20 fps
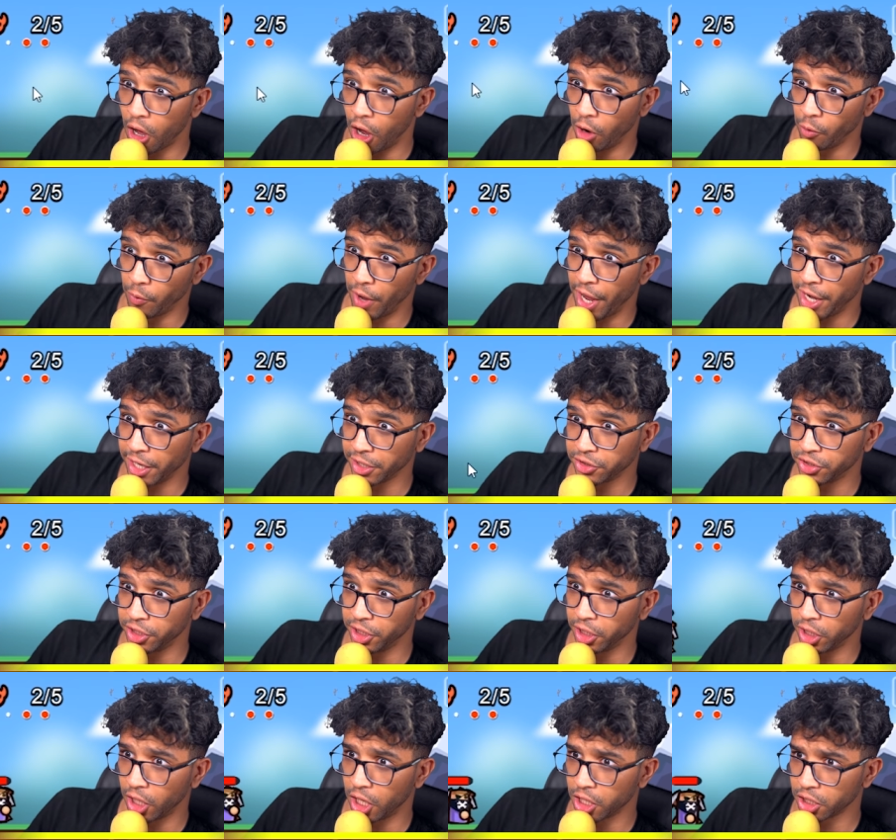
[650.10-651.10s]
All right, I see
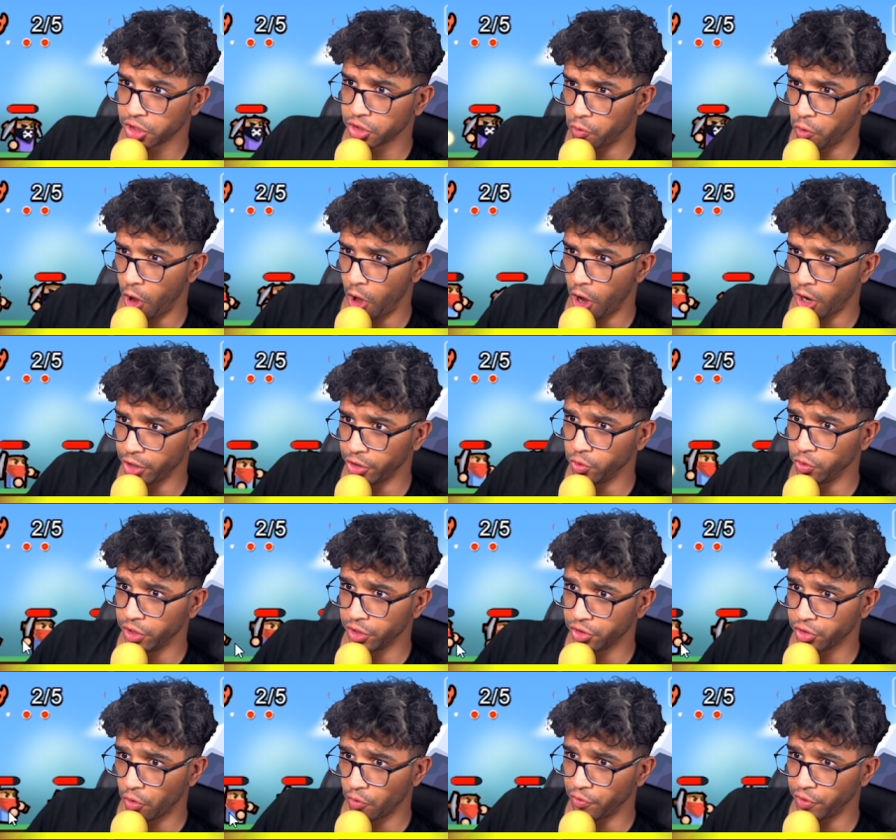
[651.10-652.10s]
a lot of strong
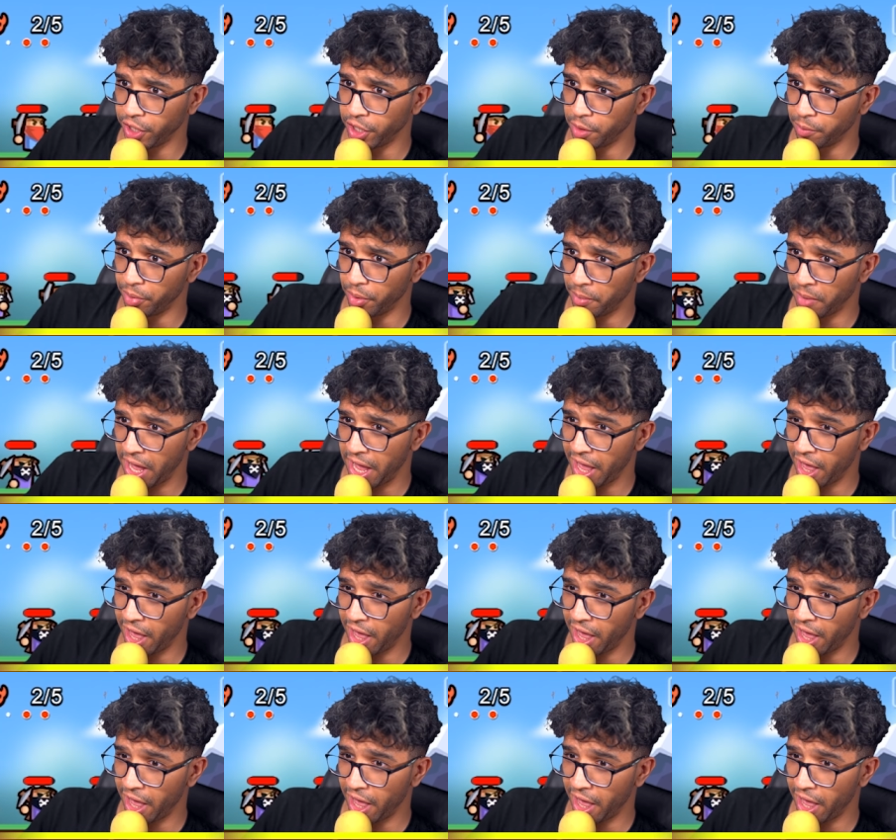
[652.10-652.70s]
units over here, but my